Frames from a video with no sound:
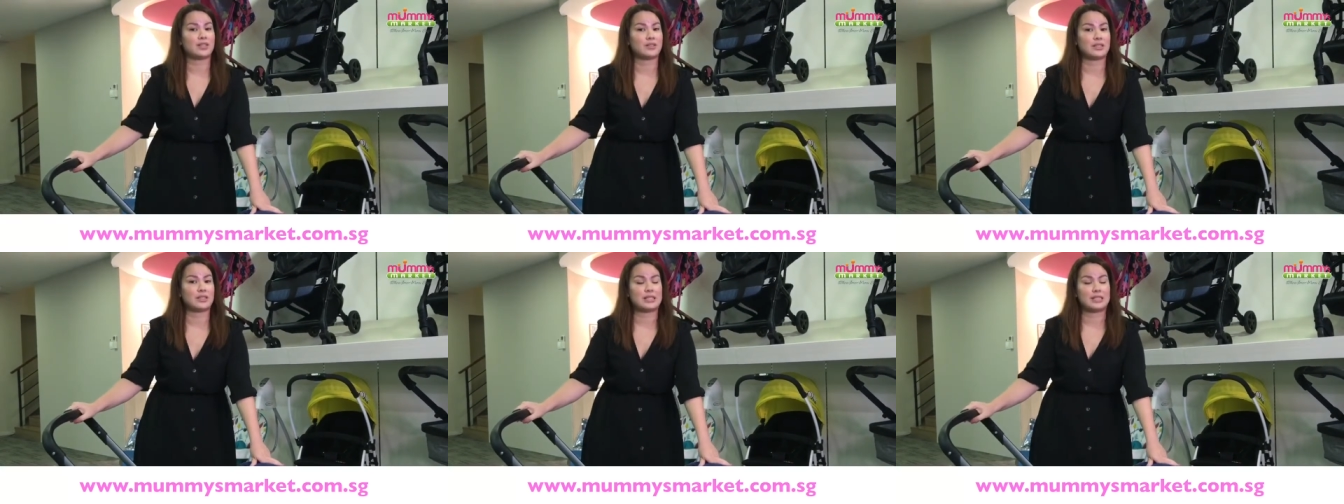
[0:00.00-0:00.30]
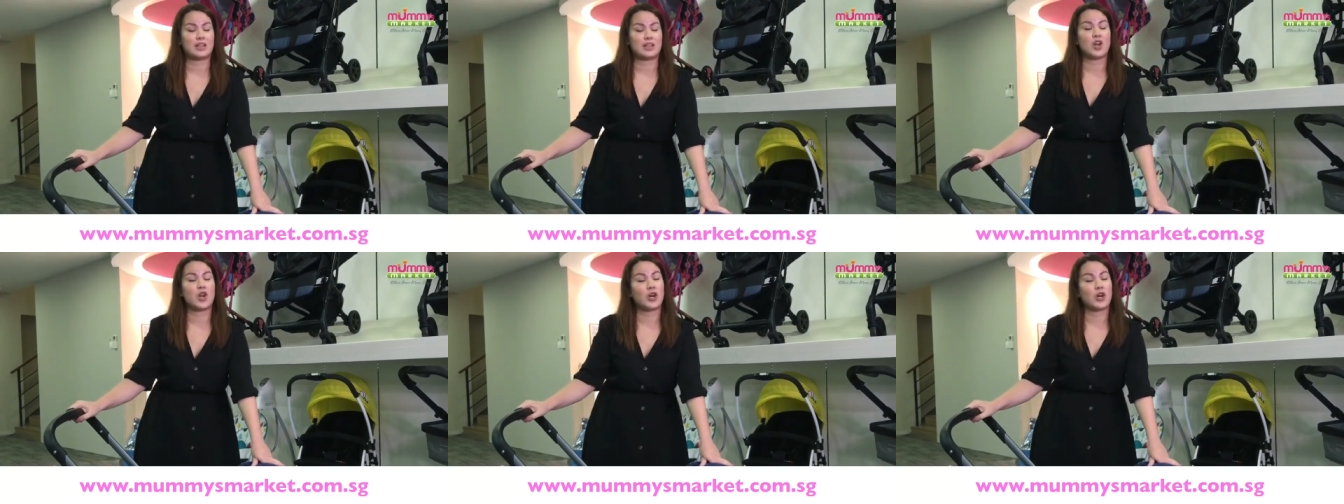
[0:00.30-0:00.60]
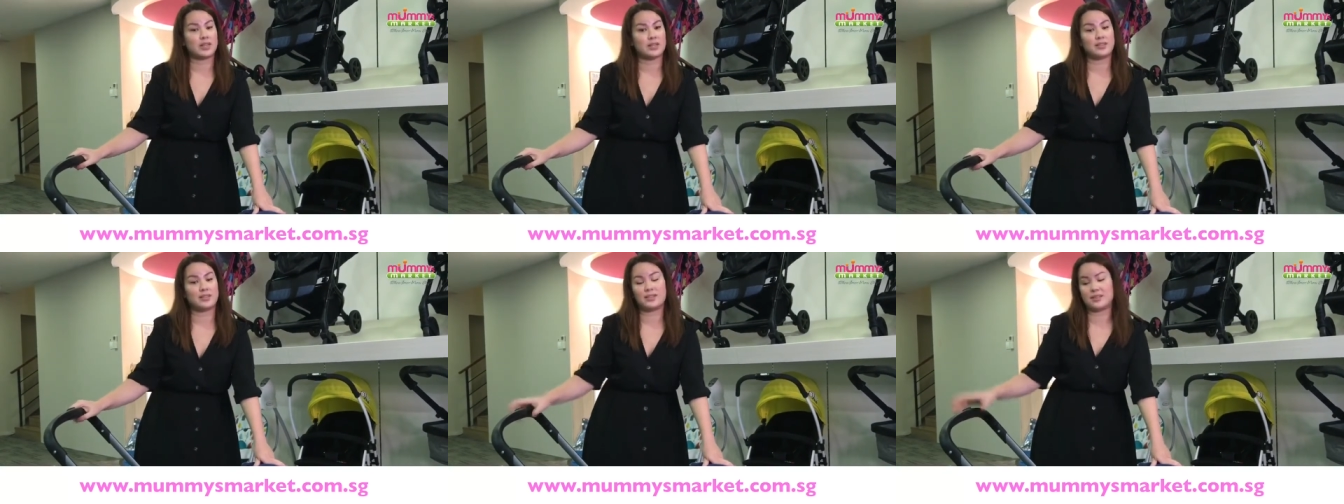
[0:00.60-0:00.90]
because it's a
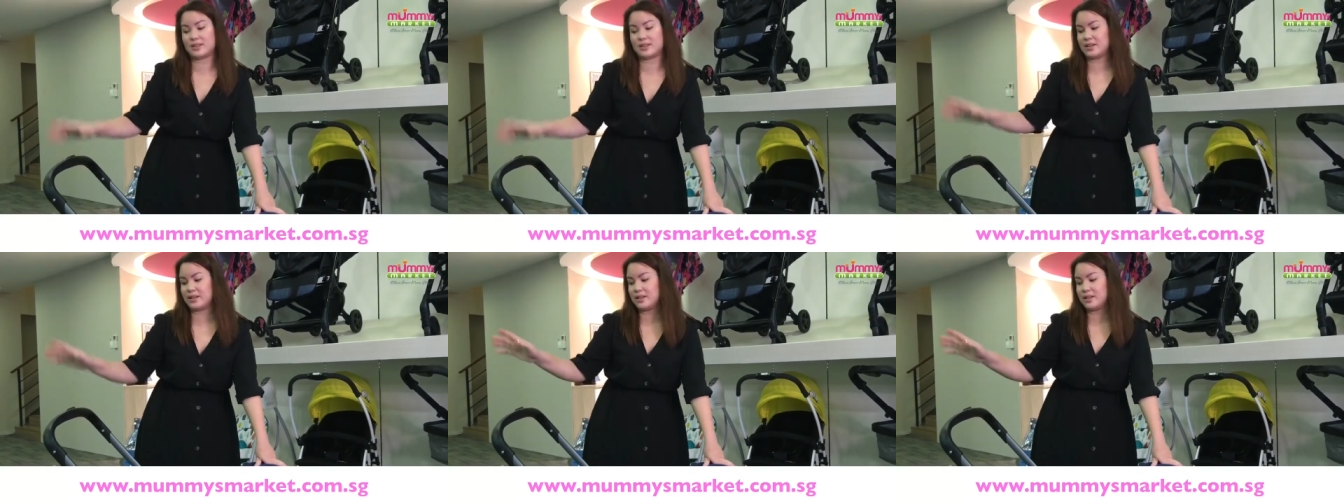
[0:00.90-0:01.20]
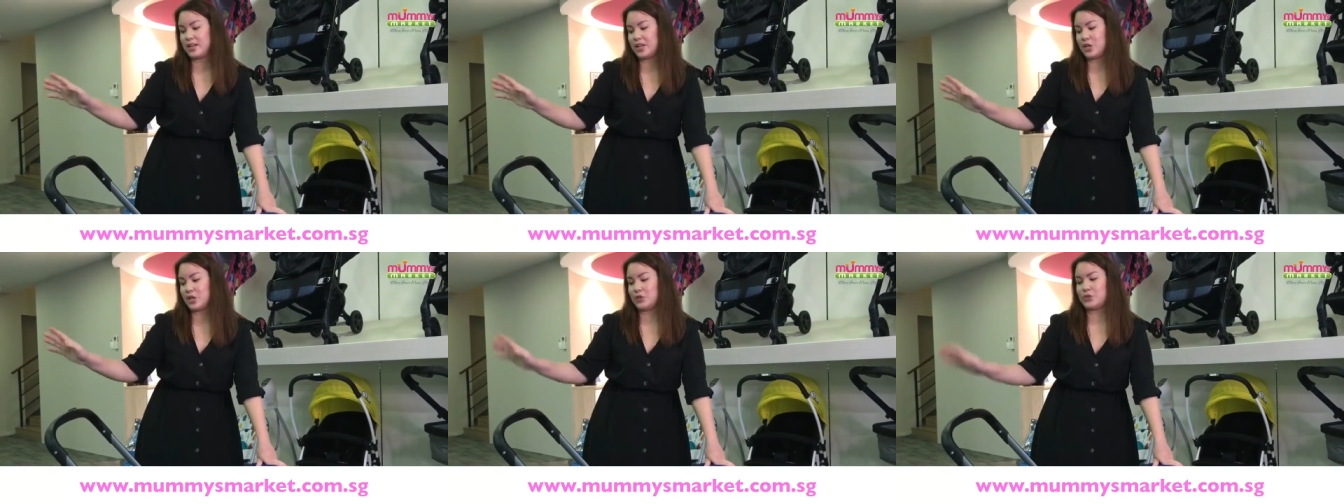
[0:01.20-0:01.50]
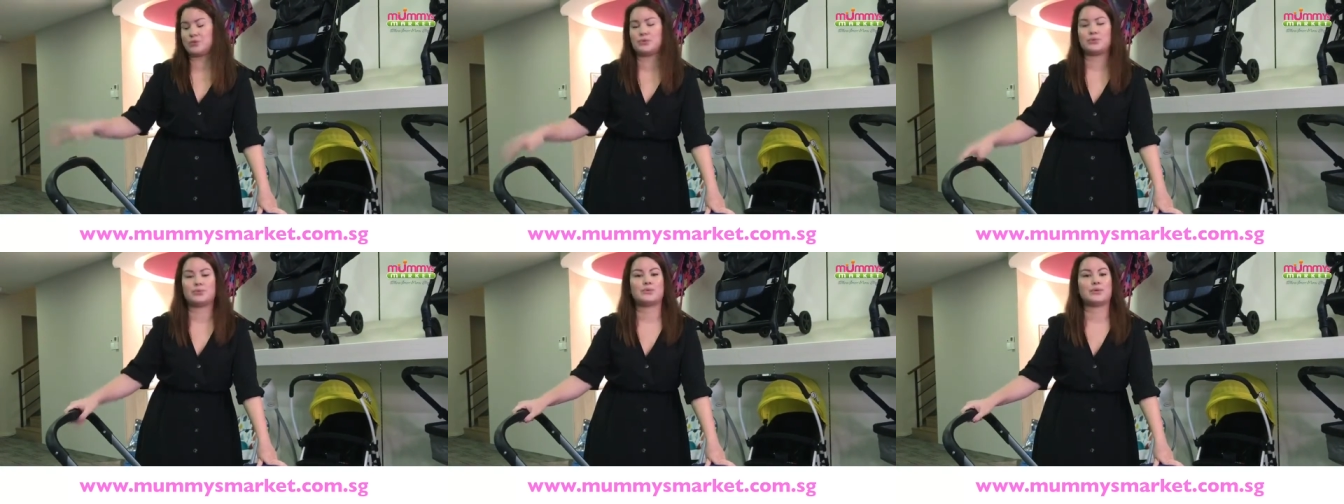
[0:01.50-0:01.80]
lot easier
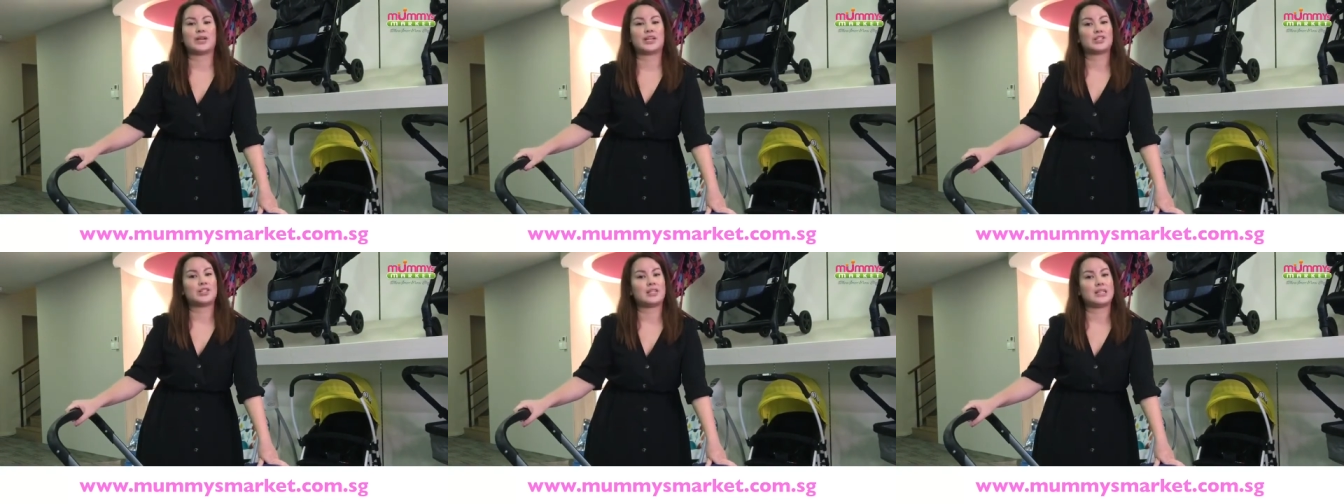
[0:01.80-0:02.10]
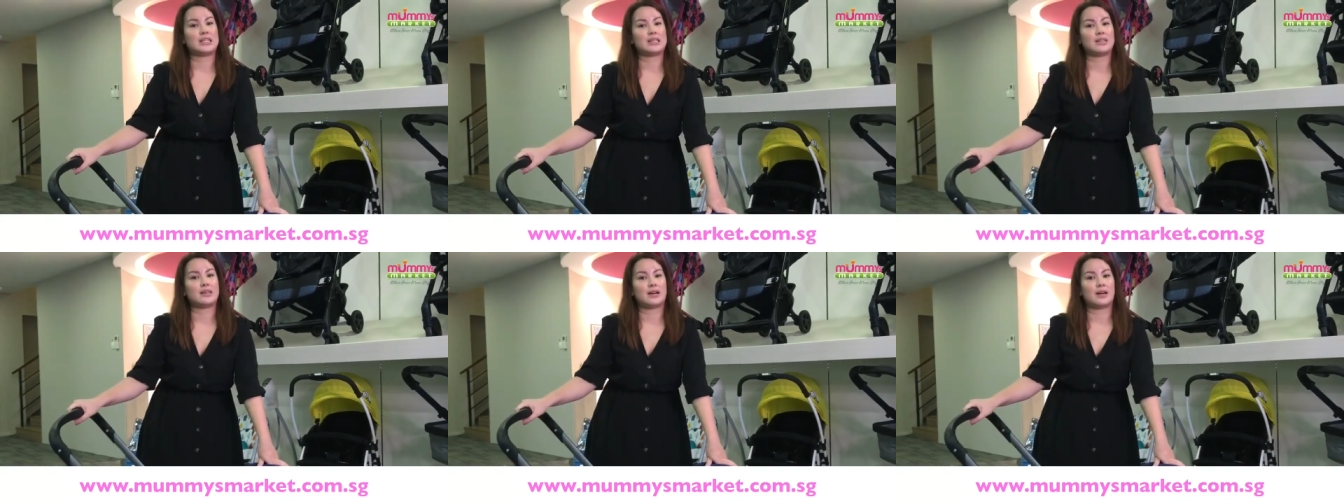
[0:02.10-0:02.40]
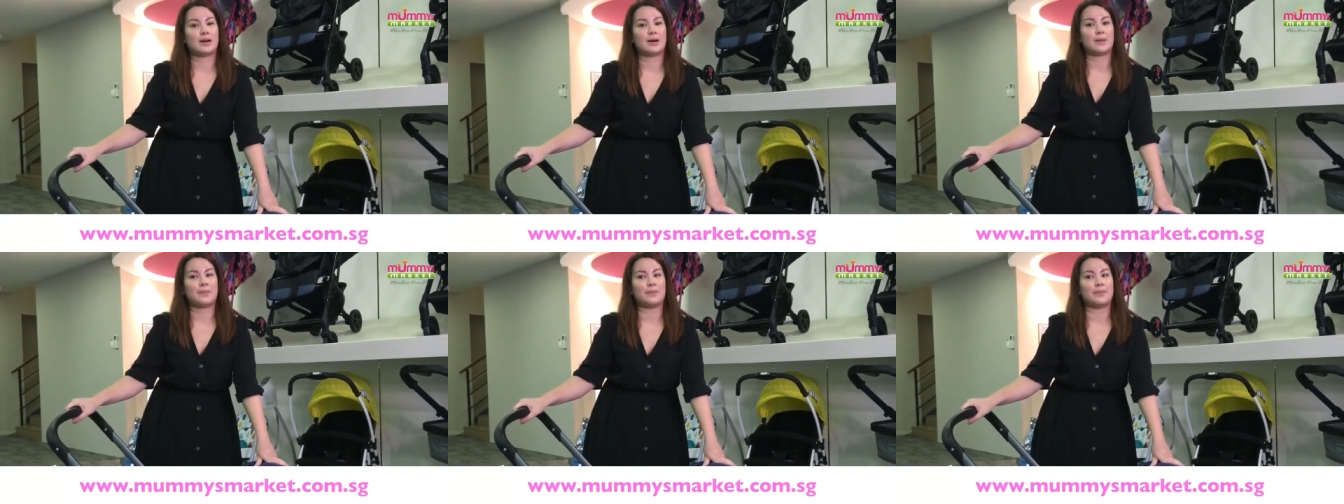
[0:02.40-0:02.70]
to actually
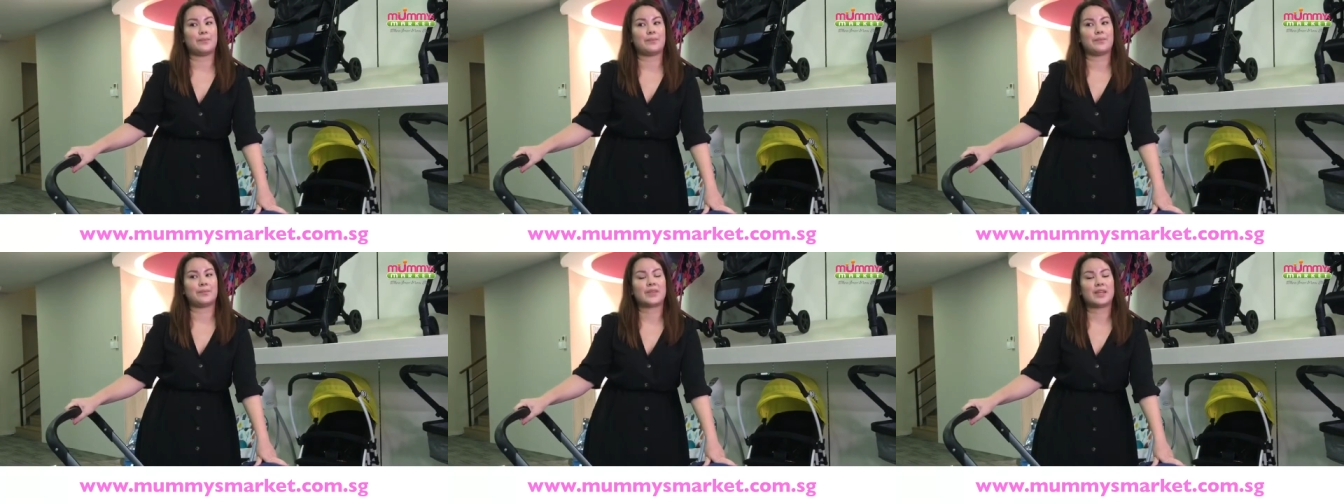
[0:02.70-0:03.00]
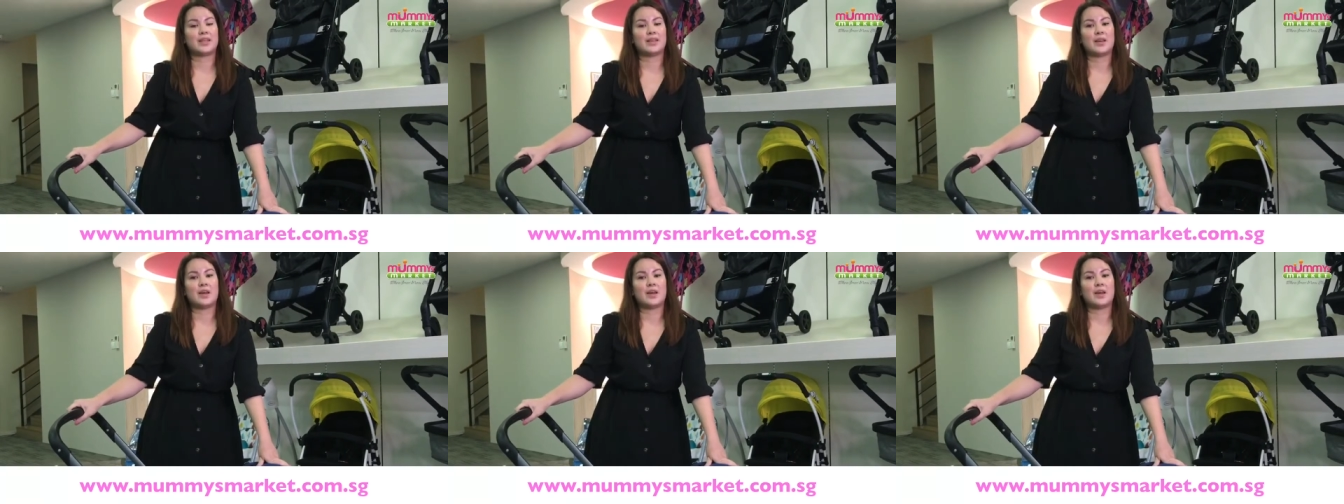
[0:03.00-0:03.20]
um,